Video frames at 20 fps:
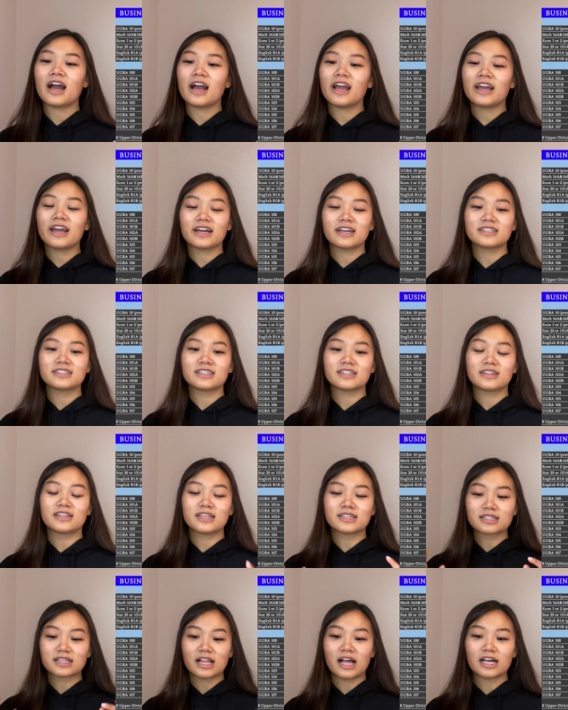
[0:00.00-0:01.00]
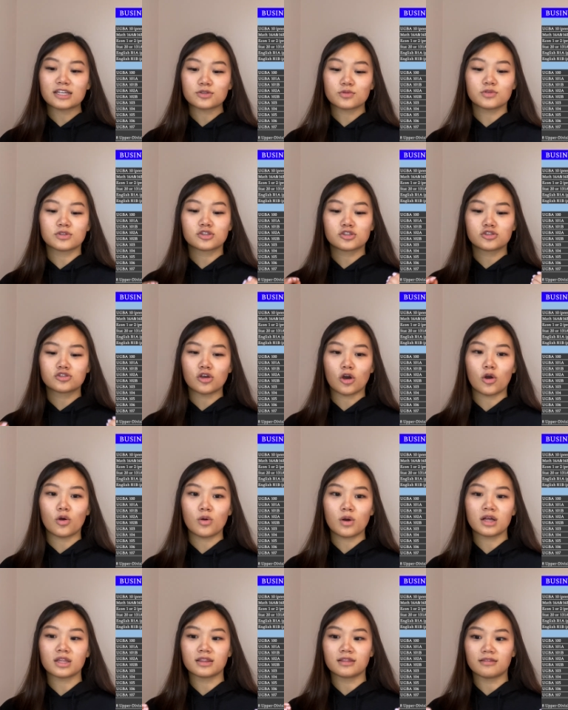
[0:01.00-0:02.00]
And this class was
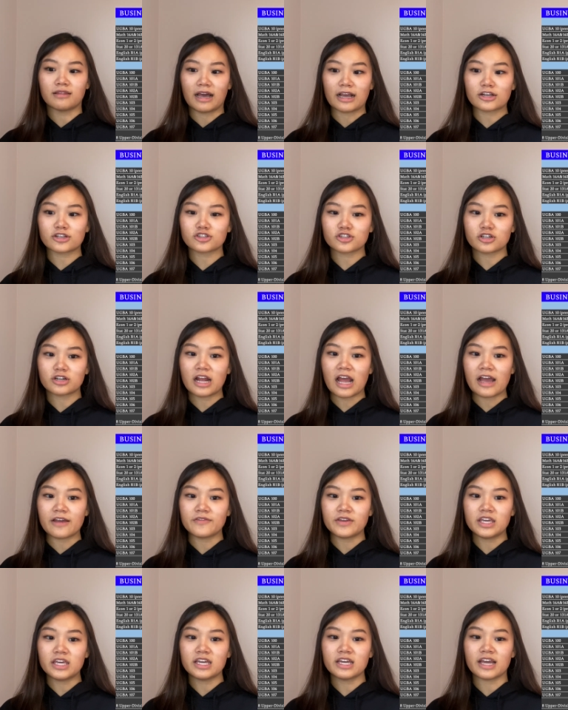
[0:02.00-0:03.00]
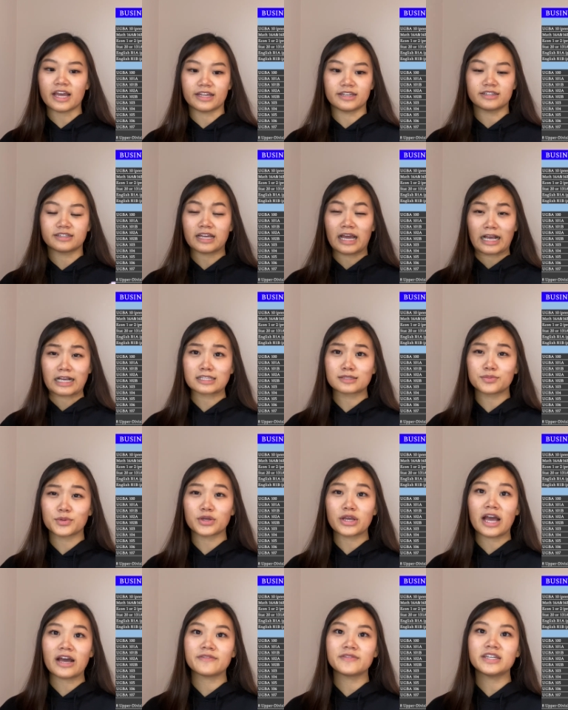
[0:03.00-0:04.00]
so lecture heavy and textbook
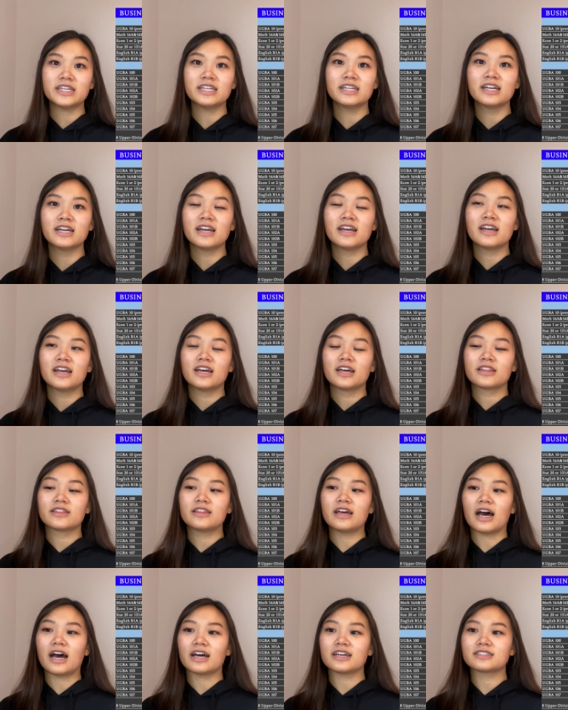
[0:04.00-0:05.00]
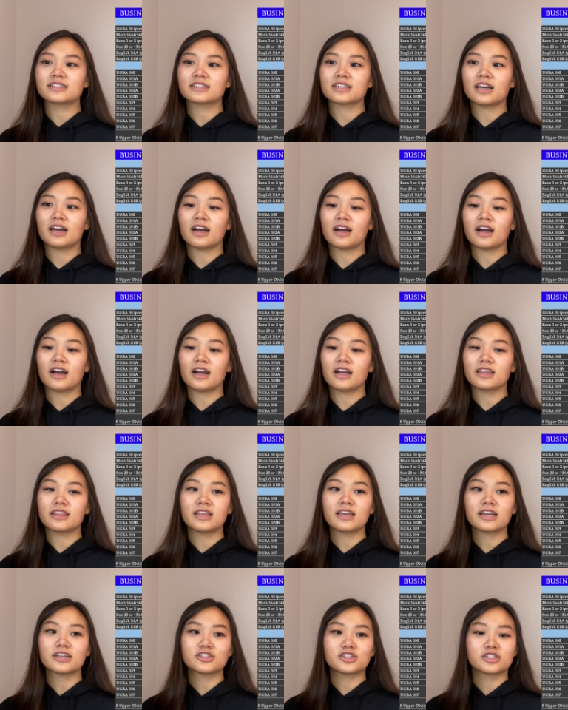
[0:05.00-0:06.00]
heavy that I
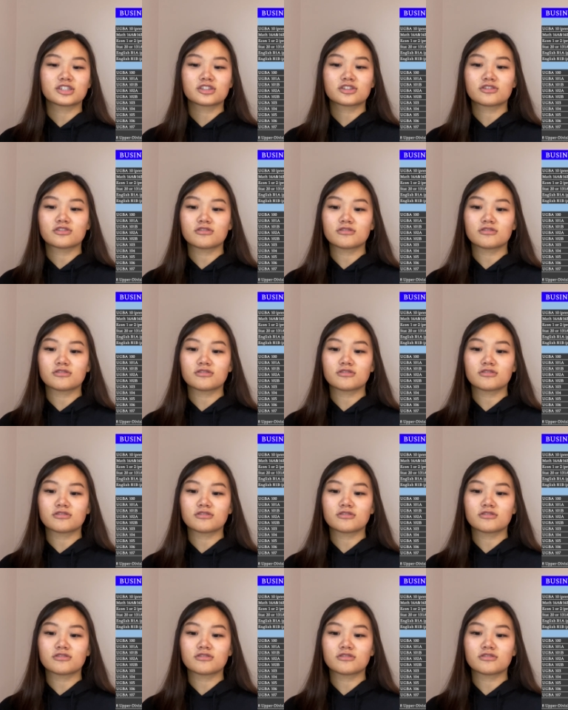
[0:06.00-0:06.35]
think I just